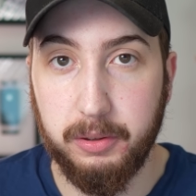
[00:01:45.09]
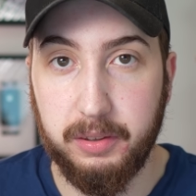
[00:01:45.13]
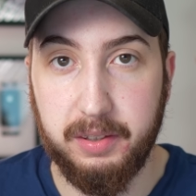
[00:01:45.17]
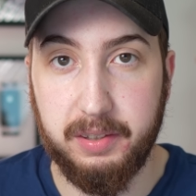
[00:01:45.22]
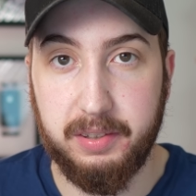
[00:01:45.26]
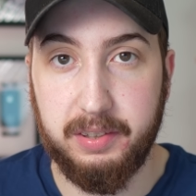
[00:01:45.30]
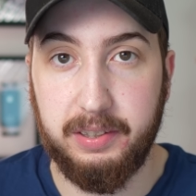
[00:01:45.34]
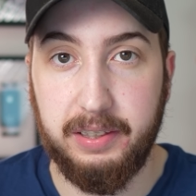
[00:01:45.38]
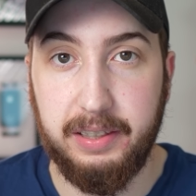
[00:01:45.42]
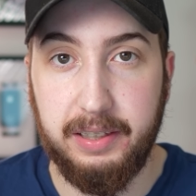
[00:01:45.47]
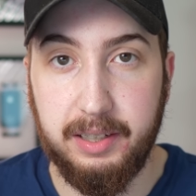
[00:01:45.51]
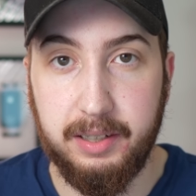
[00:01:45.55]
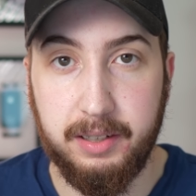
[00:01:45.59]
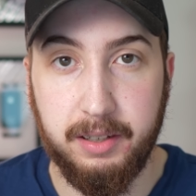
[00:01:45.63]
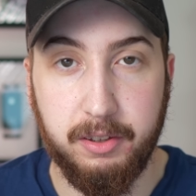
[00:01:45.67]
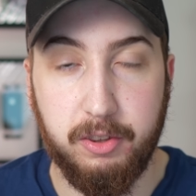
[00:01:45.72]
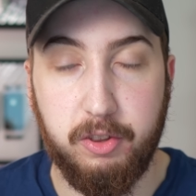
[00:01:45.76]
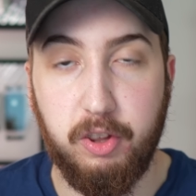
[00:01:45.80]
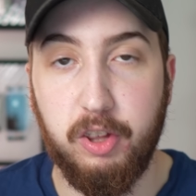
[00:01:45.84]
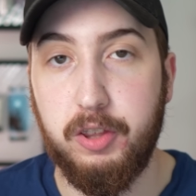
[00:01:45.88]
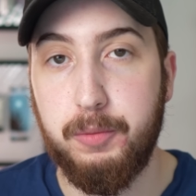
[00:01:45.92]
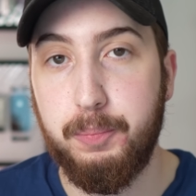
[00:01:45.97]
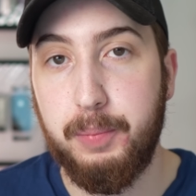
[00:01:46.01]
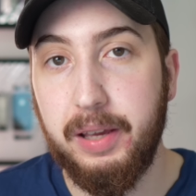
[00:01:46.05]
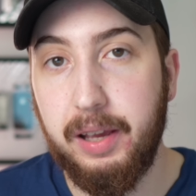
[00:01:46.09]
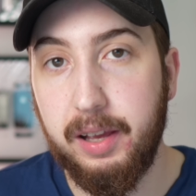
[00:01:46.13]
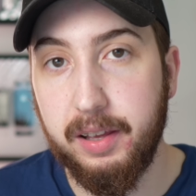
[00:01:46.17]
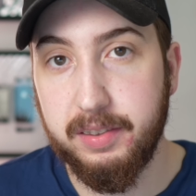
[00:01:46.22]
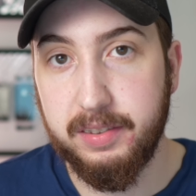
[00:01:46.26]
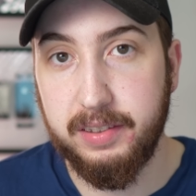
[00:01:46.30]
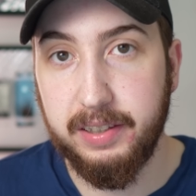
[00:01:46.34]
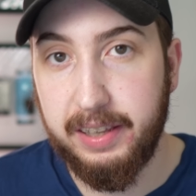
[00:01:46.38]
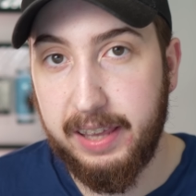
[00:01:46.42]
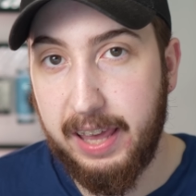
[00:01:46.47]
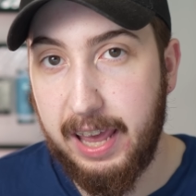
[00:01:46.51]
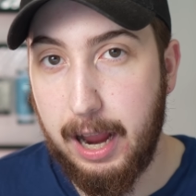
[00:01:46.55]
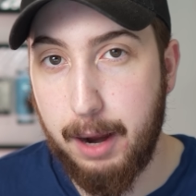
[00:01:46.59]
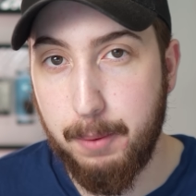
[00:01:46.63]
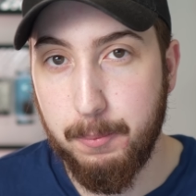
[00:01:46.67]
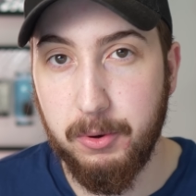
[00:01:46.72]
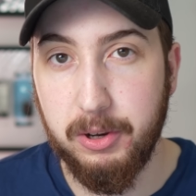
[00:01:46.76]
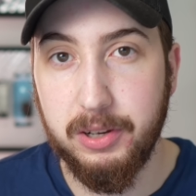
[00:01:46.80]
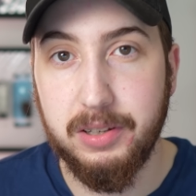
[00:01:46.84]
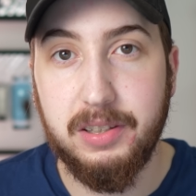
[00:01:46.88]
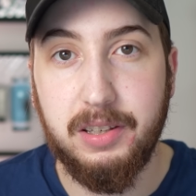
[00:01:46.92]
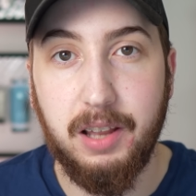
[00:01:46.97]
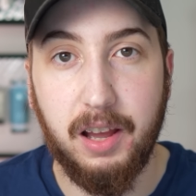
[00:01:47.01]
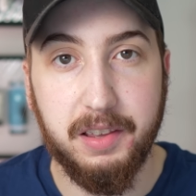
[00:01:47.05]
to see it just because the
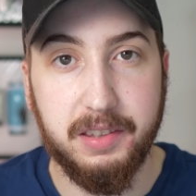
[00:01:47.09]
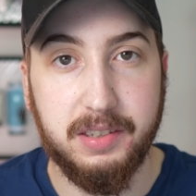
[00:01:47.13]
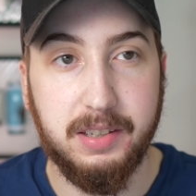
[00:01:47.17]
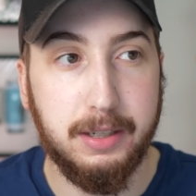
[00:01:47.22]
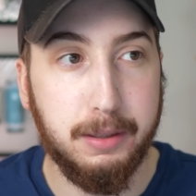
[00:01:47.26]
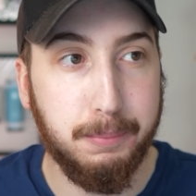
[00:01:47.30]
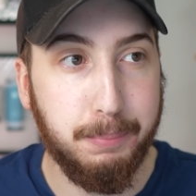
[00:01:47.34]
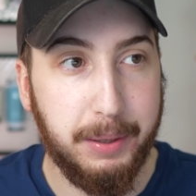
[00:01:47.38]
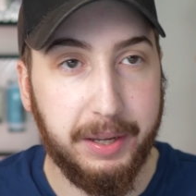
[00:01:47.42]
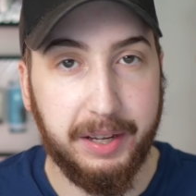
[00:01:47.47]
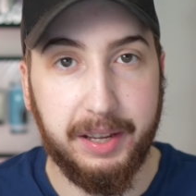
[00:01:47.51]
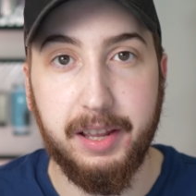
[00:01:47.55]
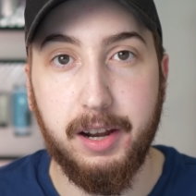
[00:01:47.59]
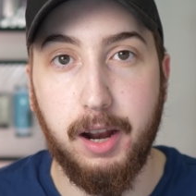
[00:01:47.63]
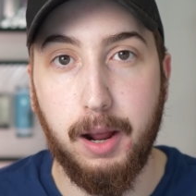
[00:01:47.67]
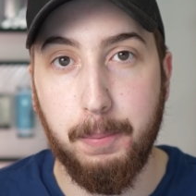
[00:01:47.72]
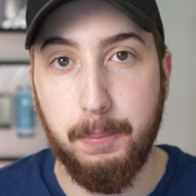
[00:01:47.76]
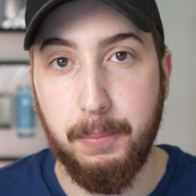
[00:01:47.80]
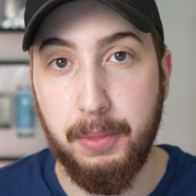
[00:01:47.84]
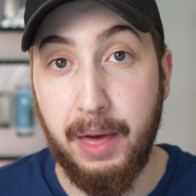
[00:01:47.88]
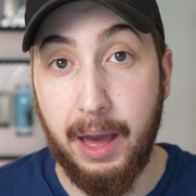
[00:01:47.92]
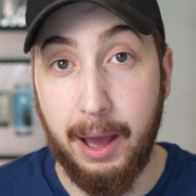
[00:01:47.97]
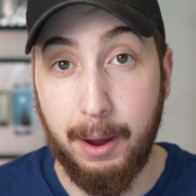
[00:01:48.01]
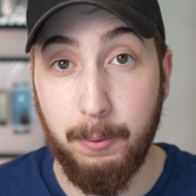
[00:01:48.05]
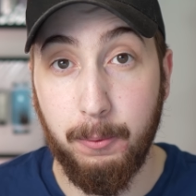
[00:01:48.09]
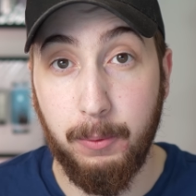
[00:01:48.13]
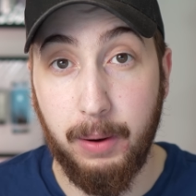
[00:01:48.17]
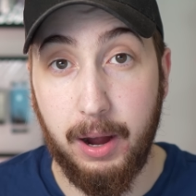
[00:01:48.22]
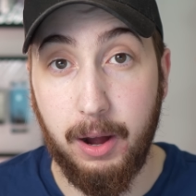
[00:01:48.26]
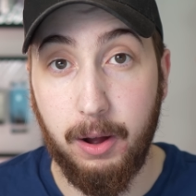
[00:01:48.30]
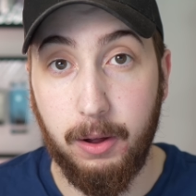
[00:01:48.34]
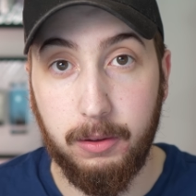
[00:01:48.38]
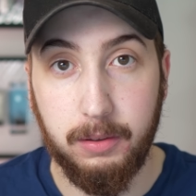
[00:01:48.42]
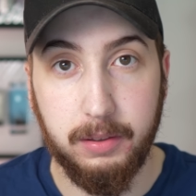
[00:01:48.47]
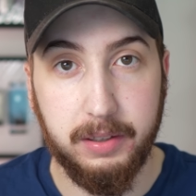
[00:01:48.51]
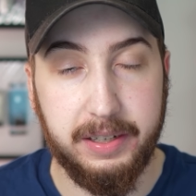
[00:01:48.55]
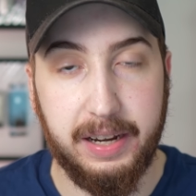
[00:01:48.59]
camera doesn't pick it up that well,